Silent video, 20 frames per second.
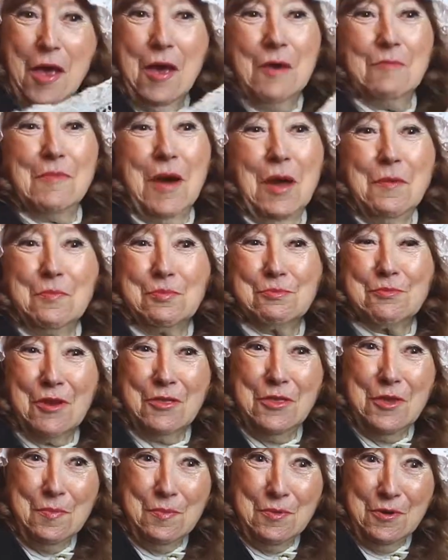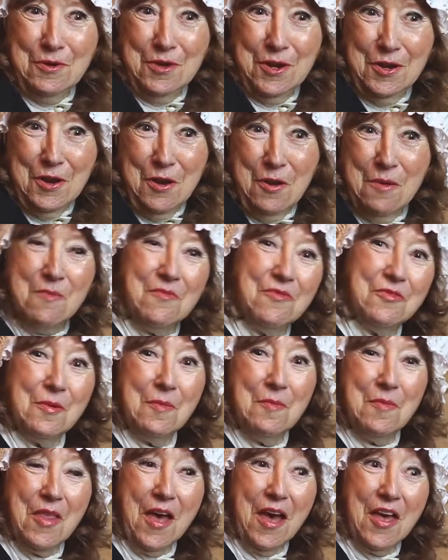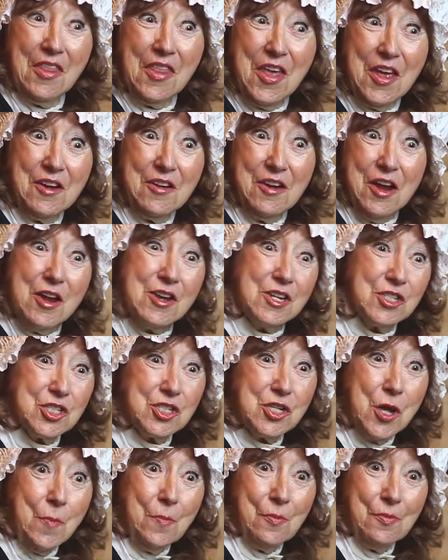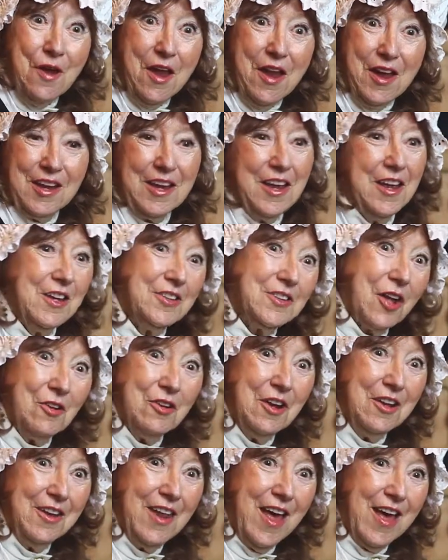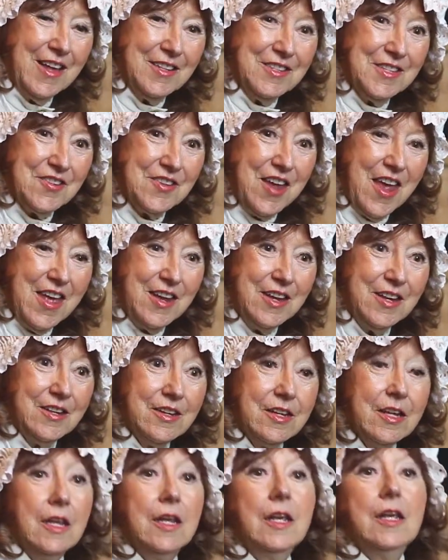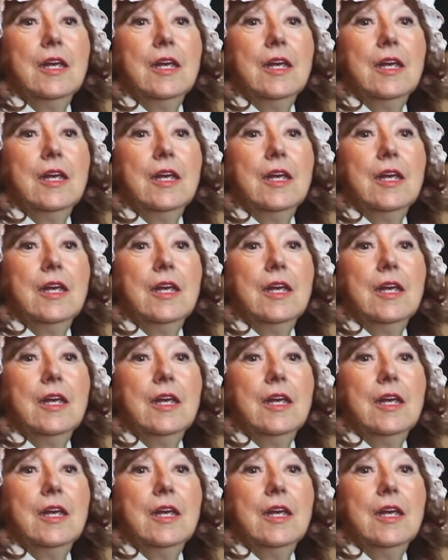My brother brought it home from that there shipwreck down at Land's End.